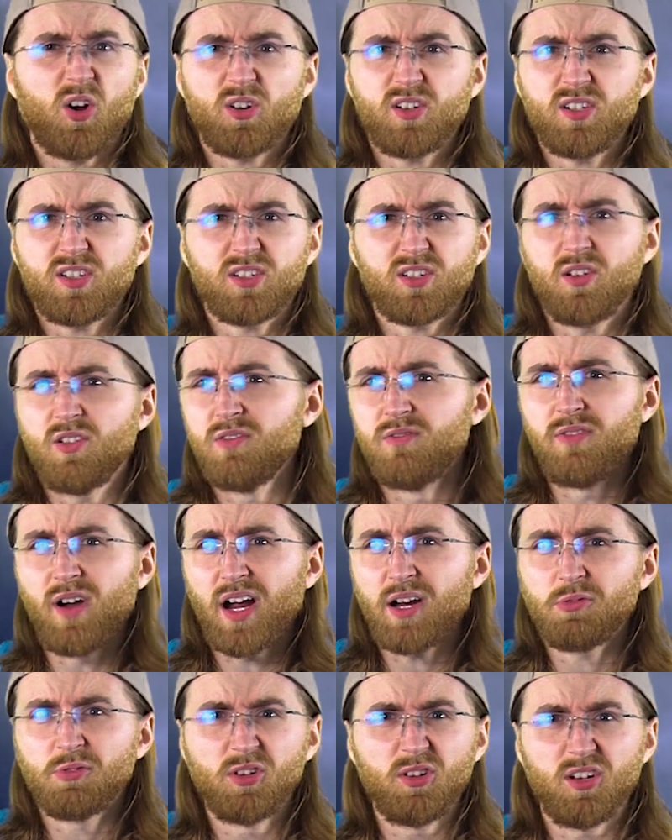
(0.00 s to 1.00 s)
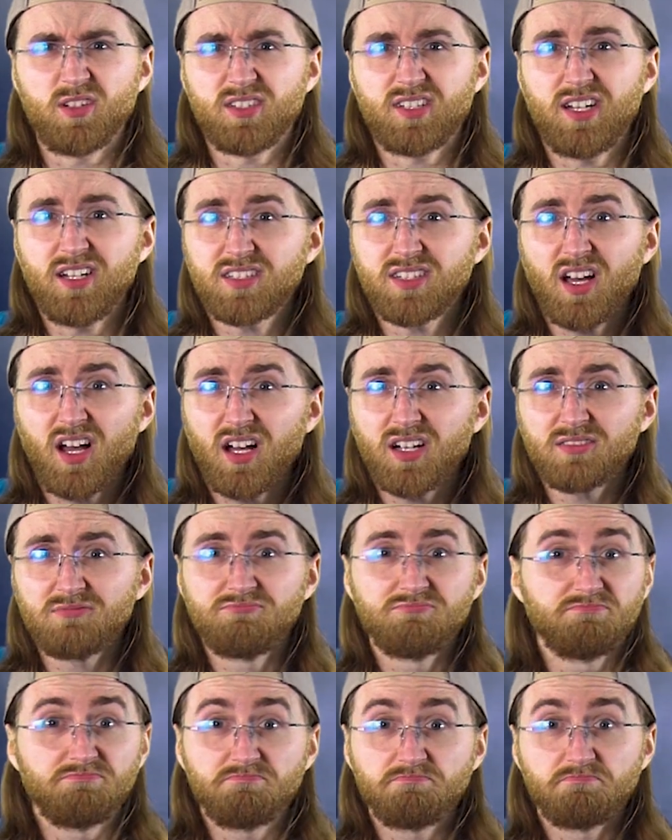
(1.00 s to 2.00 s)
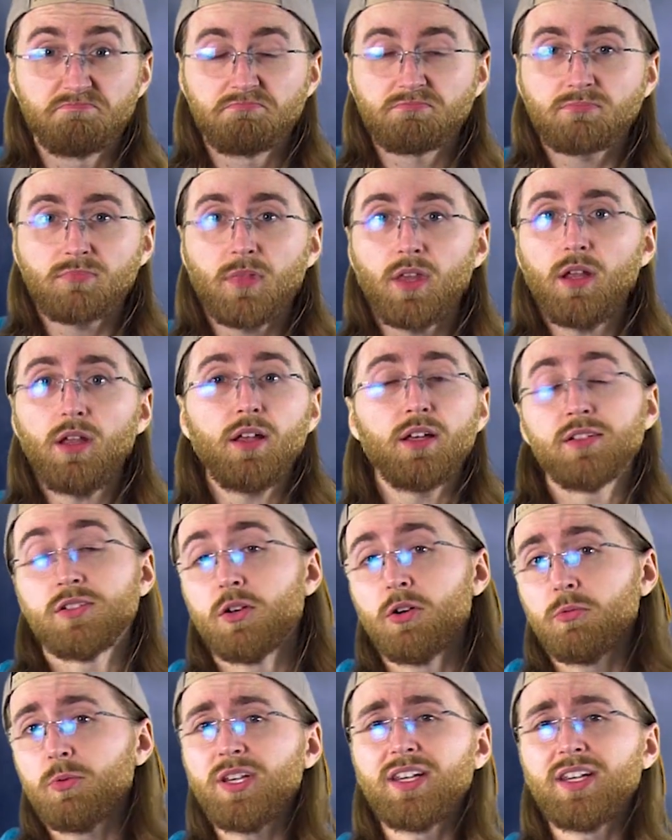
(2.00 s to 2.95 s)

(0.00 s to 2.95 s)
artists go viral on TikTok. So it